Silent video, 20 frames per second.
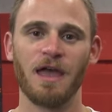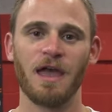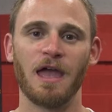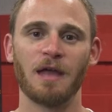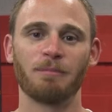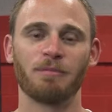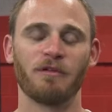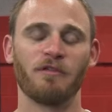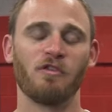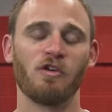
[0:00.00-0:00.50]

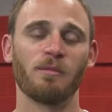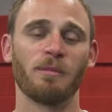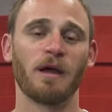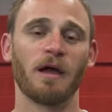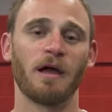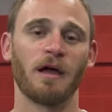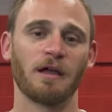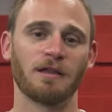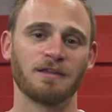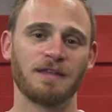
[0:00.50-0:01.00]
and perform a,
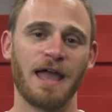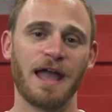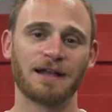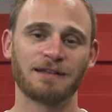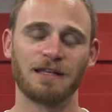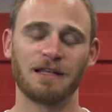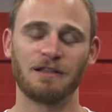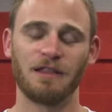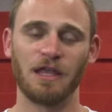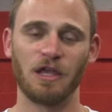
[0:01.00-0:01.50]
a,
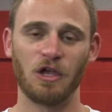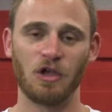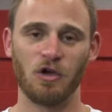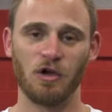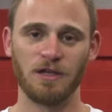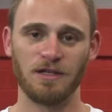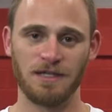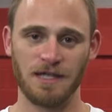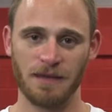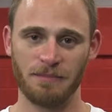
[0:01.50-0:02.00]
technically
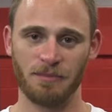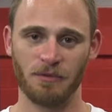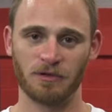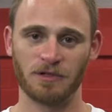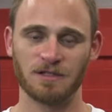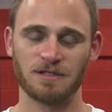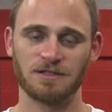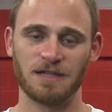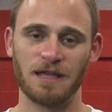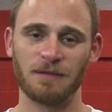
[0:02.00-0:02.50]
good dip
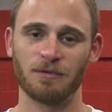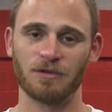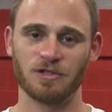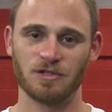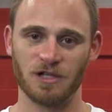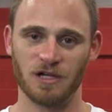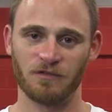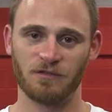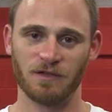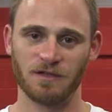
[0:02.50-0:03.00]
on a stable
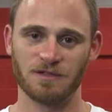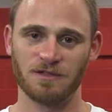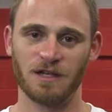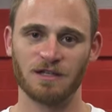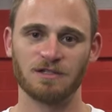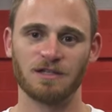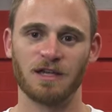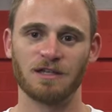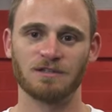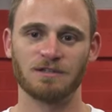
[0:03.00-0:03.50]
surface
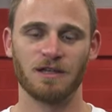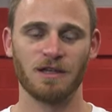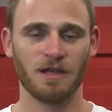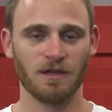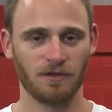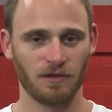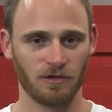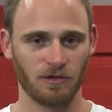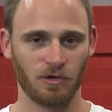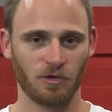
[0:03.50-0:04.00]
such as
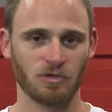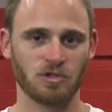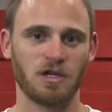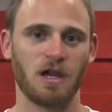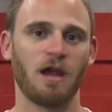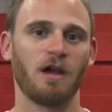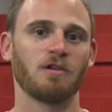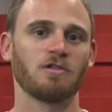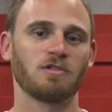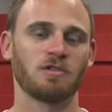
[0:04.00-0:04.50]
the two
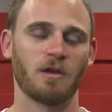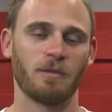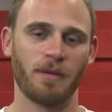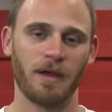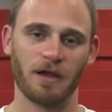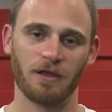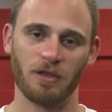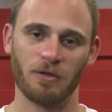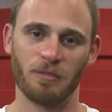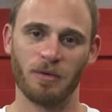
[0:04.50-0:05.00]
chairs or the
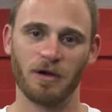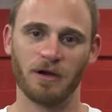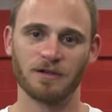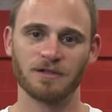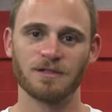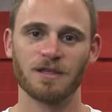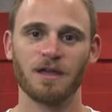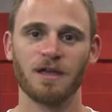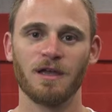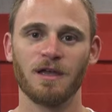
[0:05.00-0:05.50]
parallel
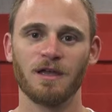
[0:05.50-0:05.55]
bars.